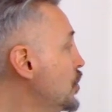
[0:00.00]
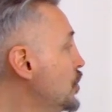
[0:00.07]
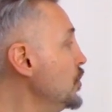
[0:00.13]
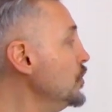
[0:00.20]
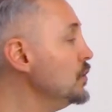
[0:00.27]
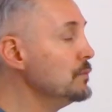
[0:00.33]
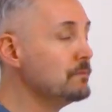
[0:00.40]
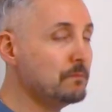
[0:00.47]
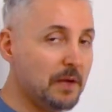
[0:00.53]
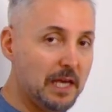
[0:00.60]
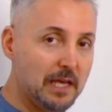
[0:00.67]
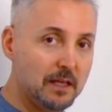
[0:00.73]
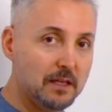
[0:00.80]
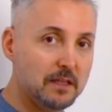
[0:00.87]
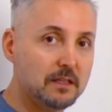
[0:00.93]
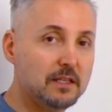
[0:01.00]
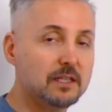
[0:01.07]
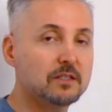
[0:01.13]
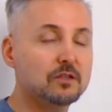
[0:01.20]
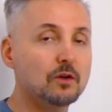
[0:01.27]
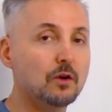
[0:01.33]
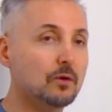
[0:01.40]
could be the
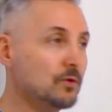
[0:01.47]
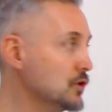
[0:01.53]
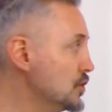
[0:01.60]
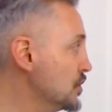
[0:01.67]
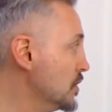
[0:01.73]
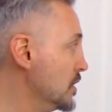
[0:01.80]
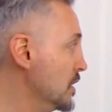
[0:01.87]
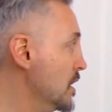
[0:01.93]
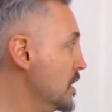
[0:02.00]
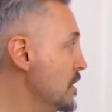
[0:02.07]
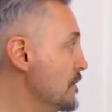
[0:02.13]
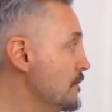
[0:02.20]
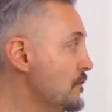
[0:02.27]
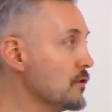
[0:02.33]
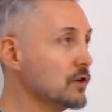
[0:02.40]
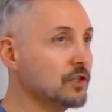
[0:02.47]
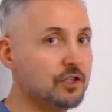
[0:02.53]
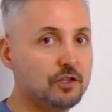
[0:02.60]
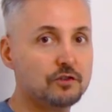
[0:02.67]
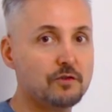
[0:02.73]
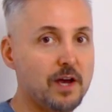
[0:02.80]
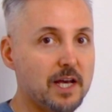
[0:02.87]
solution for
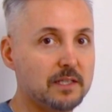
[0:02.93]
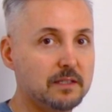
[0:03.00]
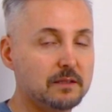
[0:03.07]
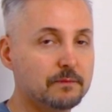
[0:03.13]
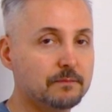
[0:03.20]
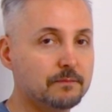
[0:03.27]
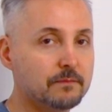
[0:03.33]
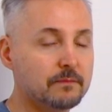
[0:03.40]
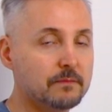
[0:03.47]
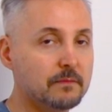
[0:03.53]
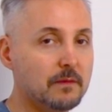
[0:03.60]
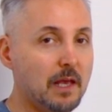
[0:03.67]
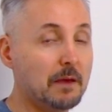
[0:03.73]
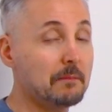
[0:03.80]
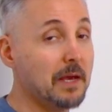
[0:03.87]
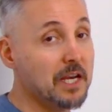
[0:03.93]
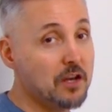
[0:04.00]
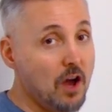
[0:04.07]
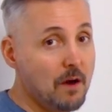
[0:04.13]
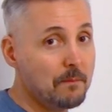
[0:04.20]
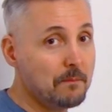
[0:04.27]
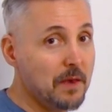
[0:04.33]
stress. It may
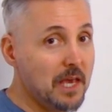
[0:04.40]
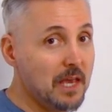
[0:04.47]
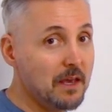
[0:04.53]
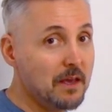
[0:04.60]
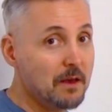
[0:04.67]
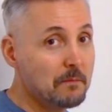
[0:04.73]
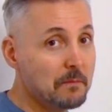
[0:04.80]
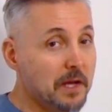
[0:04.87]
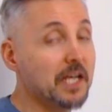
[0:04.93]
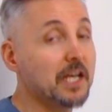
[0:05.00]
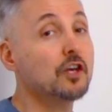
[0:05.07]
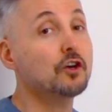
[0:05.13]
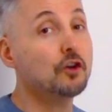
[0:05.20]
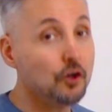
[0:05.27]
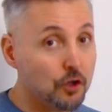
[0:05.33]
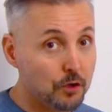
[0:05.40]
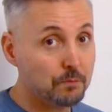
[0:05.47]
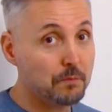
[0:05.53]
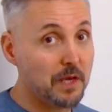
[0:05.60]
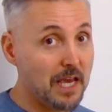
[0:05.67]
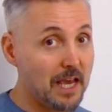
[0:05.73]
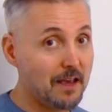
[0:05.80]
not be, but it could
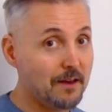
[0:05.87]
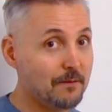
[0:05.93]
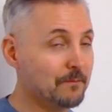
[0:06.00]
be.